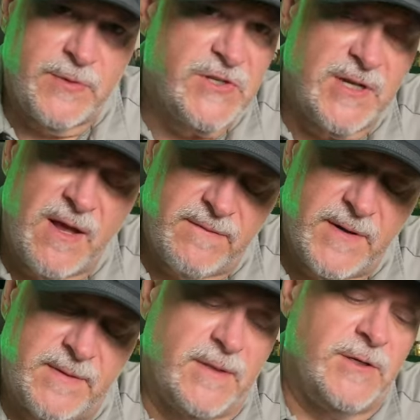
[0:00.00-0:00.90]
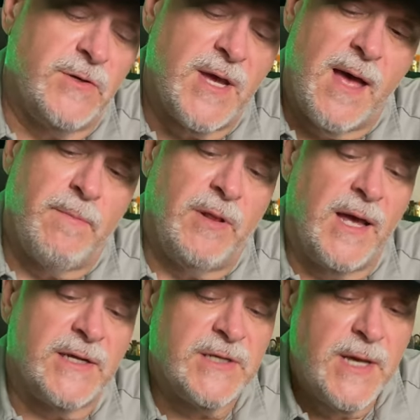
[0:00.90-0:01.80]
stuff, nothing too
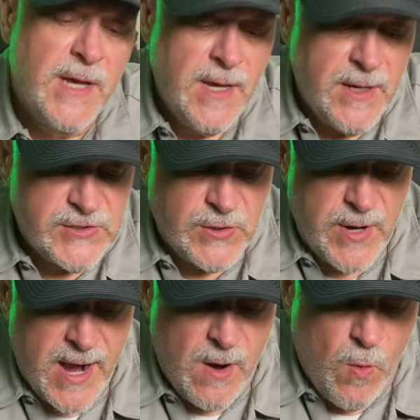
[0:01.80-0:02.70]
complex. So now